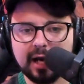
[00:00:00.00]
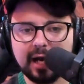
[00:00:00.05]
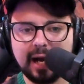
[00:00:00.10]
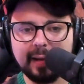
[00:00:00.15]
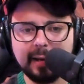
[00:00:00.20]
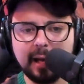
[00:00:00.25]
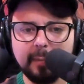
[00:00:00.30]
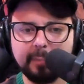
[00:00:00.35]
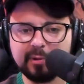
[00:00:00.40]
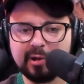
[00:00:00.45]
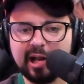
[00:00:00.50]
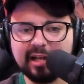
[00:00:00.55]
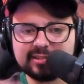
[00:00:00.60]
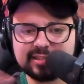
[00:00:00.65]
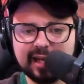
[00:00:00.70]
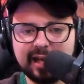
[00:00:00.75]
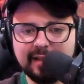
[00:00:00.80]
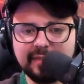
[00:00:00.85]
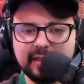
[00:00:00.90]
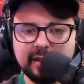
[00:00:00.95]
I'm not
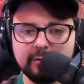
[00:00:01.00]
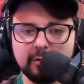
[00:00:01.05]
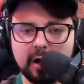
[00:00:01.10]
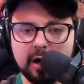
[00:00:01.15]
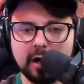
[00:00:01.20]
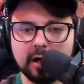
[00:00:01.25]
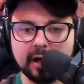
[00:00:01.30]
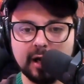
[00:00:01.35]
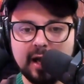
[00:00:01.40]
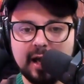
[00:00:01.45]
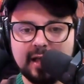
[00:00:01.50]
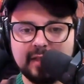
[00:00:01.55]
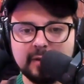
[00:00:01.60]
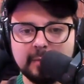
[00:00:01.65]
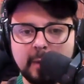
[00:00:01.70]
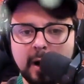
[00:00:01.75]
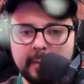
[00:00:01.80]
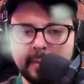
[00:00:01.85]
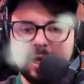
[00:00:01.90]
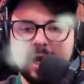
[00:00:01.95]
pronouncing anything wrong. The
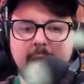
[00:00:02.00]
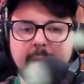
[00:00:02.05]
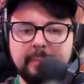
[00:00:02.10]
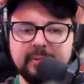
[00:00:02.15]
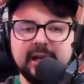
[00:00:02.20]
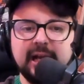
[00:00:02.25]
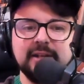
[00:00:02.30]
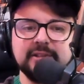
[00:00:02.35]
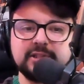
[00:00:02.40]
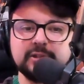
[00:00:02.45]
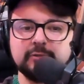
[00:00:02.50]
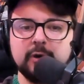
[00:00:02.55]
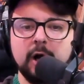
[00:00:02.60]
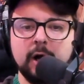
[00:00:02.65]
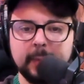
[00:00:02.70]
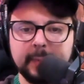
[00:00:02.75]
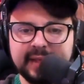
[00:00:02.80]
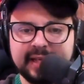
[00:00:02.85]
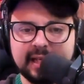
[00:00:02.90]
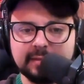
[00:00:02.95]
moment I pronounce it
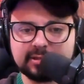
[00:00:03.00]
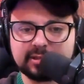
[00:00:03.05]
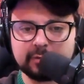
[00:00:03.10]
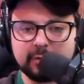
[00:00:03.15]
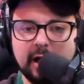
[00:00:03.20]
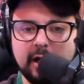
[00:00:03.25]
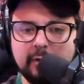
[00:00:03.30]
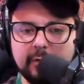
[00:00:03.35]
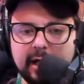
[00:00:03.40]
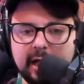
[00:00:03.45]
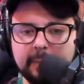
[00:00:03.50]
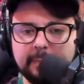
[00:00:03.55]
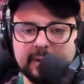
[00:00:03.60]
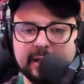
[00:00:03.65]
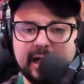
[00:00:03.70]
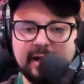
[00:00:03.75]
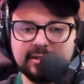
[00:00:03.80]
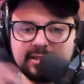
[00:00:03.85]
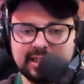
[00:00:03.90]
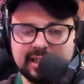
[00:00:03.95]
wrong, it becomes the right way to
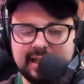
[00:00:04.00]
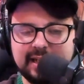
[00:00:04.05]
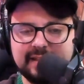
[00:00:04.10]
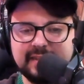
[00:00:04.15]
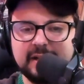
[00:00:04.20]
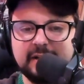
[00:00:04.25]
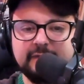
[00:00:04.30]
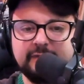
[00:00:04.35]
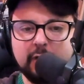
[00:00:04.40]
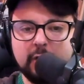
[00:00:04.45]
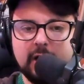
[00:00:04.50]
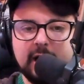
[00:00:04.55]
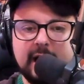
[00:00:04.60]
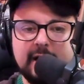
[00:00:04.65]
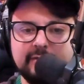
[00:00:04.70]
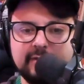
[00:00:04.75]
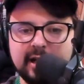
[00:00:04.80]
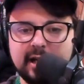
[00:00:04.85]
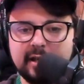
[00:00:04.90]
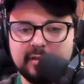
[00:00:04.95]
pronounce it, and therefore
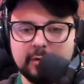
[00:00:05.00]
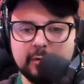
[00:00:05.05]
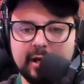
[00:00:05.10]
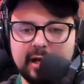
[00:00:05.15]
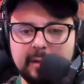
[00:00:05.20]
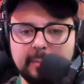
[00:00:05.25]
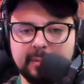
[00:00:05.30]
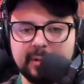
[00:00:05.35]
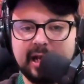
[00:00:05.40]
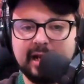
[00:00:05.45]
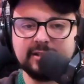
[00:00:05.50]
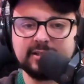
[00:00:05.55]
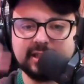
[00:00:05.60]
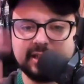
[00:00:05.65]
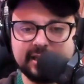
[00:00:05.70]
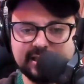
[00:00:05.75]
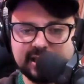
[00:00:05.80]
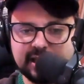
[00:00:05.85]
every other way to pronounce it is